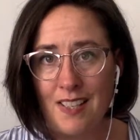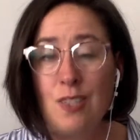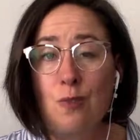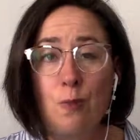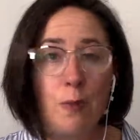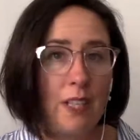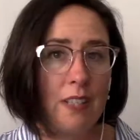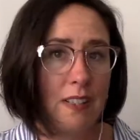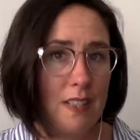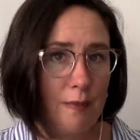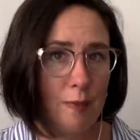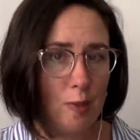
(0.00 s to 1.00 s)
It's really
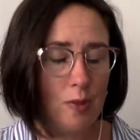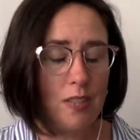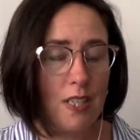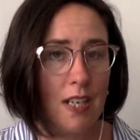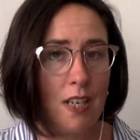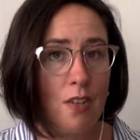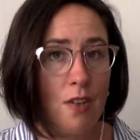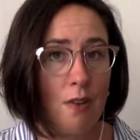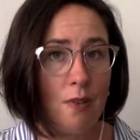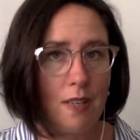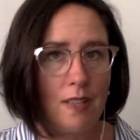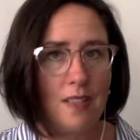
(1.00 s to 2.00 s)
difficult to get
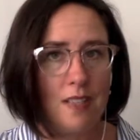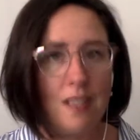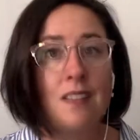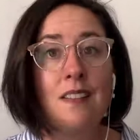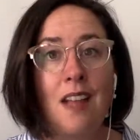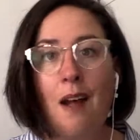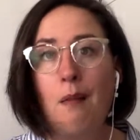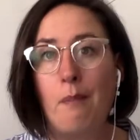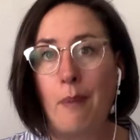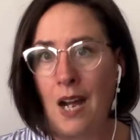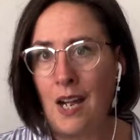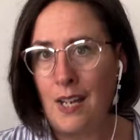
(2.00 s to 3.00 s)
noticed in that
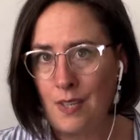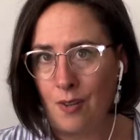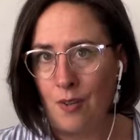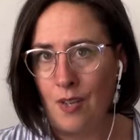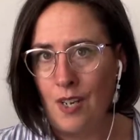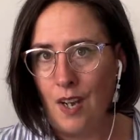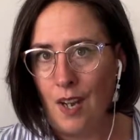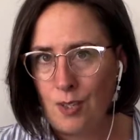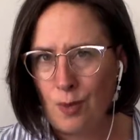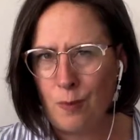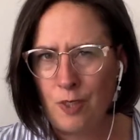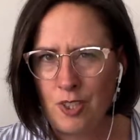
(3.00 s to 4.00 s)
pile. And
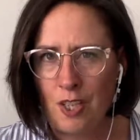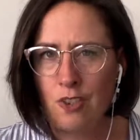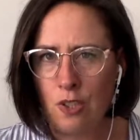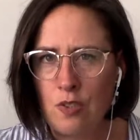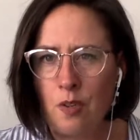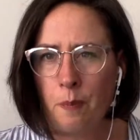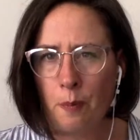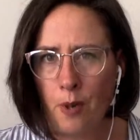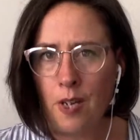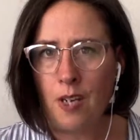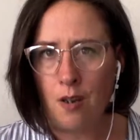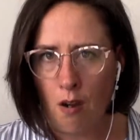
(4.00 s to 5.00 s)
so rejections are
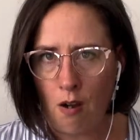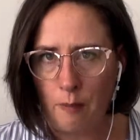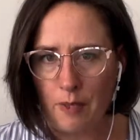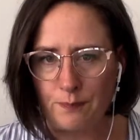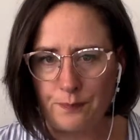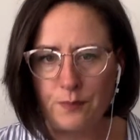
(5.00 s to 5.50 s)
pretty common.